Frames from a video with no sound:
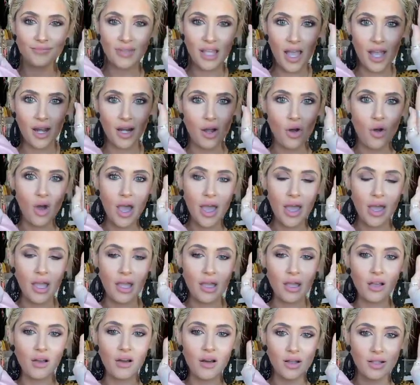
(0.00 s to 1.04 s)
i know
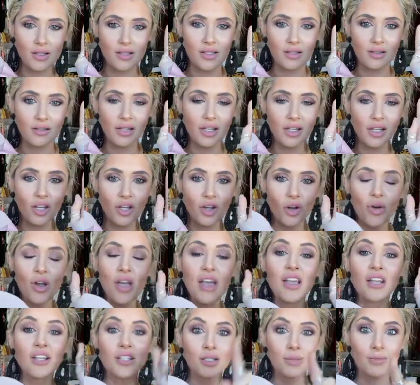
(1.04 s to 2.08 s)
i constantly do
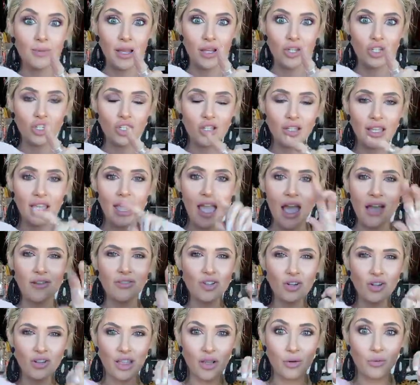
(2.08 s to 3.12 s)
especially
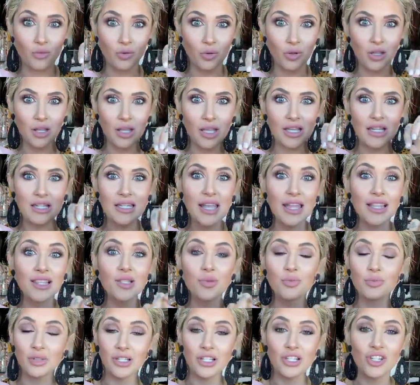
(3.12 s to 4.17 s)
after like really intense
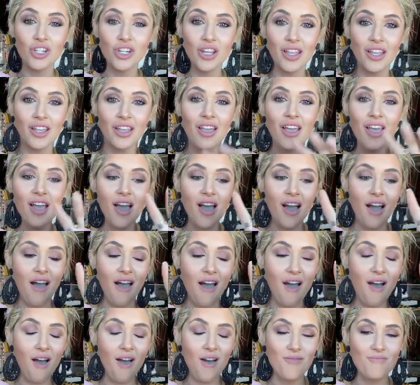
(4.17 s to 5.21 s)
bleaching
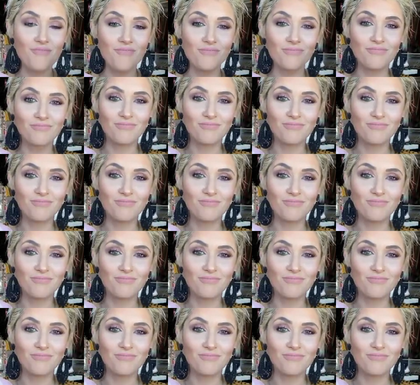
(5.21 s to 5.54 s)
um,